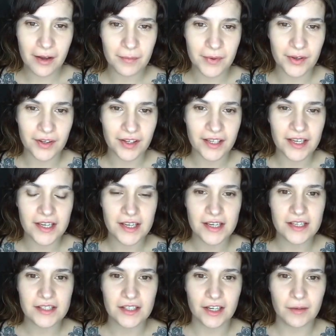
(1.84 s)
look
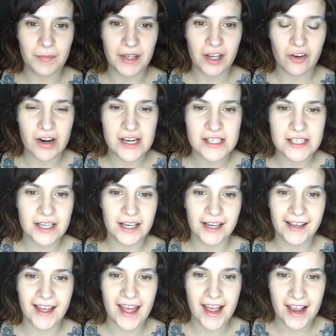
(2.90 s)
is going to be
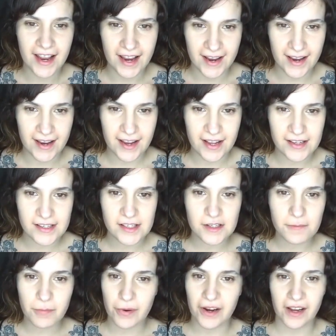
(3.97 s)
creating a
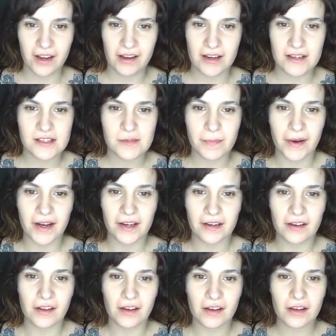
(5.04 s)
spring inspired
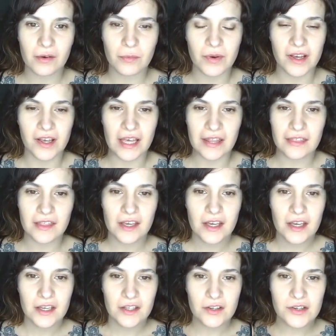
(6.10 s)
look with
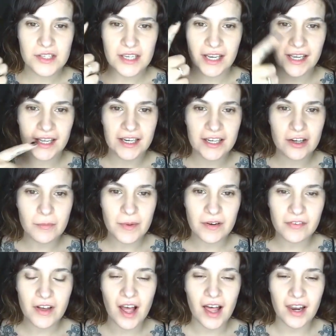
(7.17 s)
using a little bit
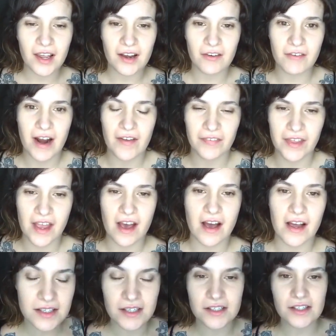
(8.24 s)
of colour around the
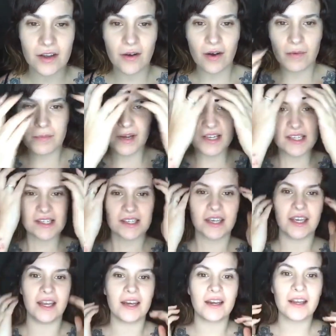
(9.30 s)
eye. So on my
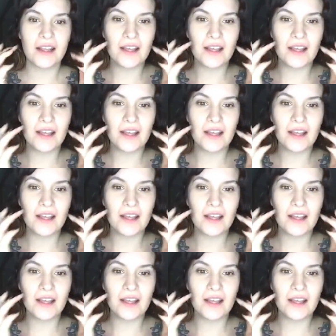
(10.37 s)
skin